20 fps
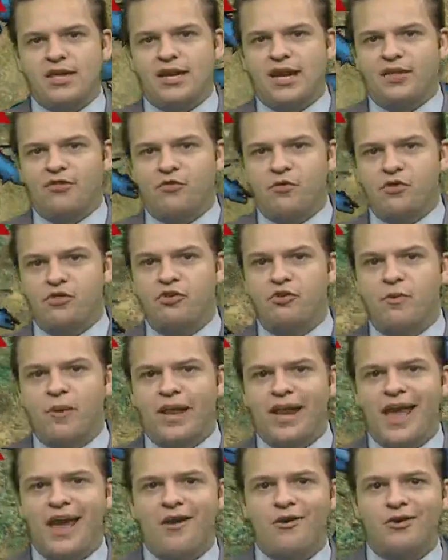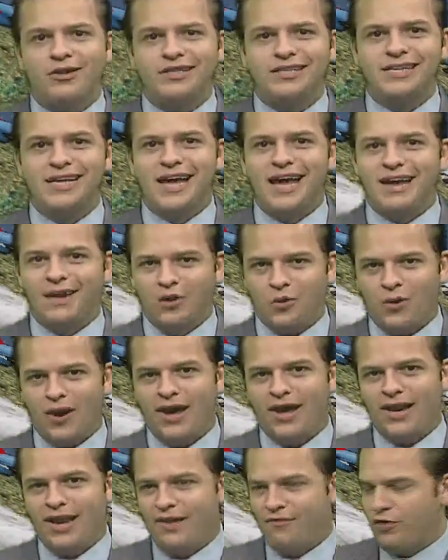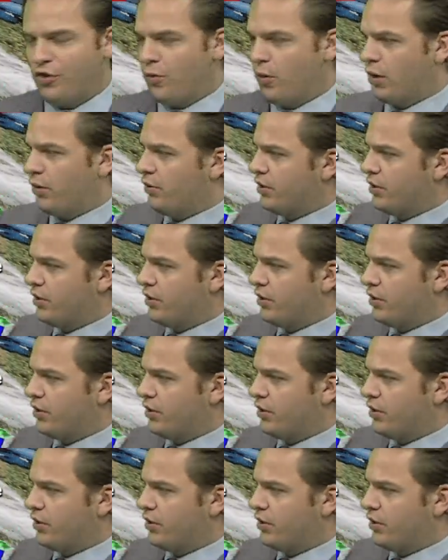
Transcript: And as we zoom on out, not quiet everywhere.